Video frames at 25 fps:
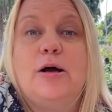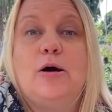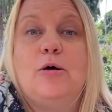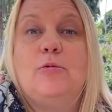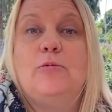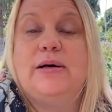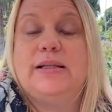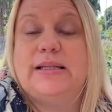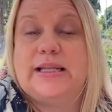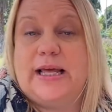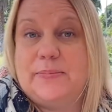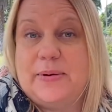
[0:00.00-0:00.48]

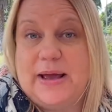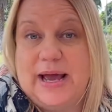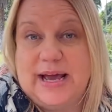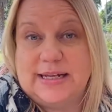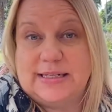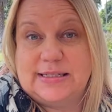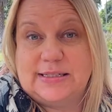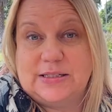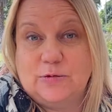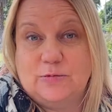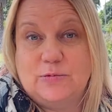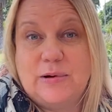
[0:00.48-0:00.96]
when they
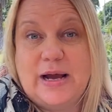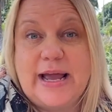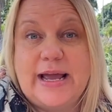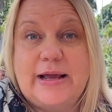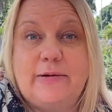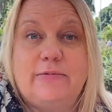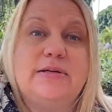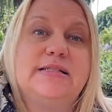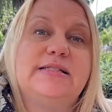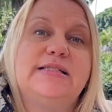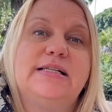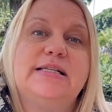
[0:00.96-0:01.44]
passed
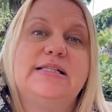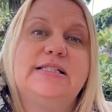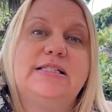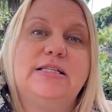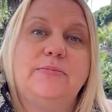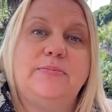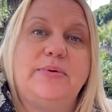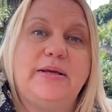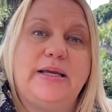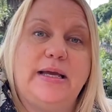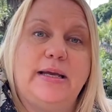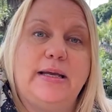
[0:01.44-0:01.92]
away was this
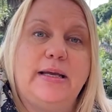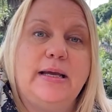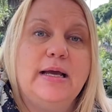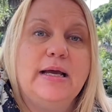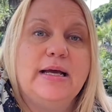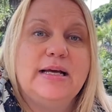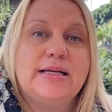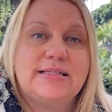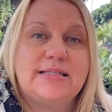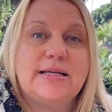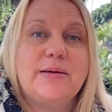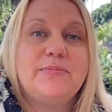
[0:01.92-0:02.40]
to be
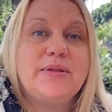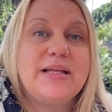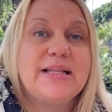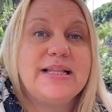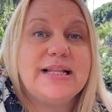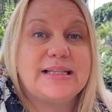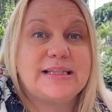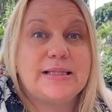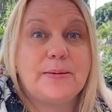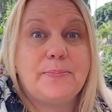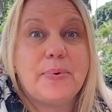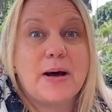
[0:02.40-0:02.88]

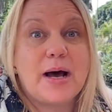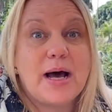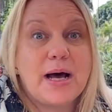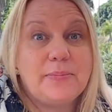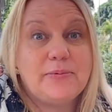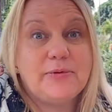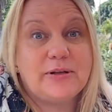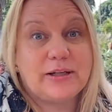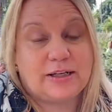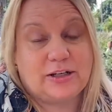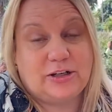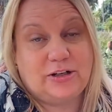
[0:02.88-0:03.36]
something that the
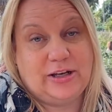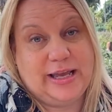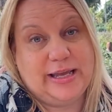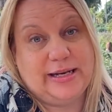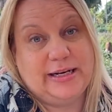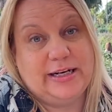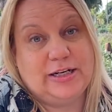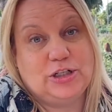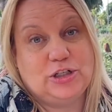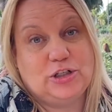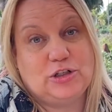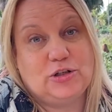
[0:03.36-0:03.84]
public
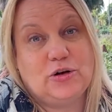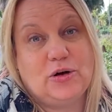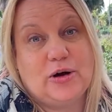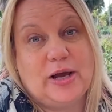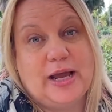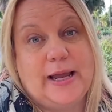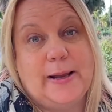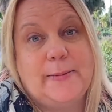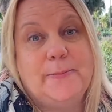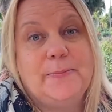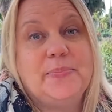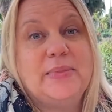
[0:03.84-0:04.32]
can
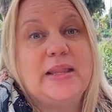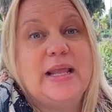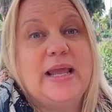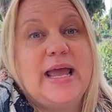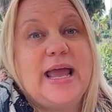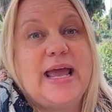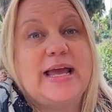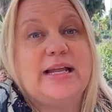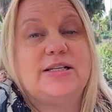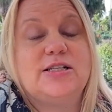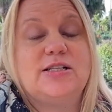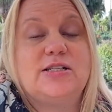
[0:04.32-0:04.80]
enjoy.
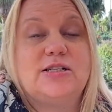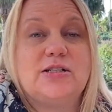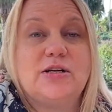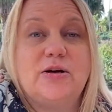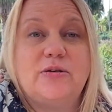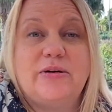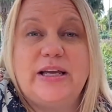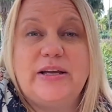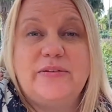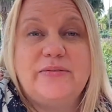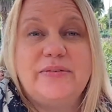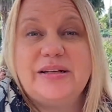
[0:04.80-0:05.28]
And
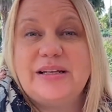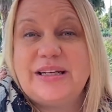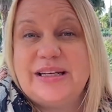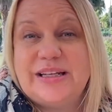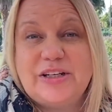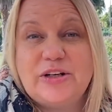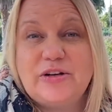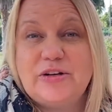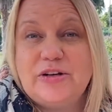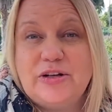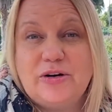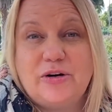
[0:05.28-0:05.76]
so even
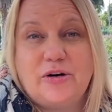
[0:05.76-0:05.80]
in New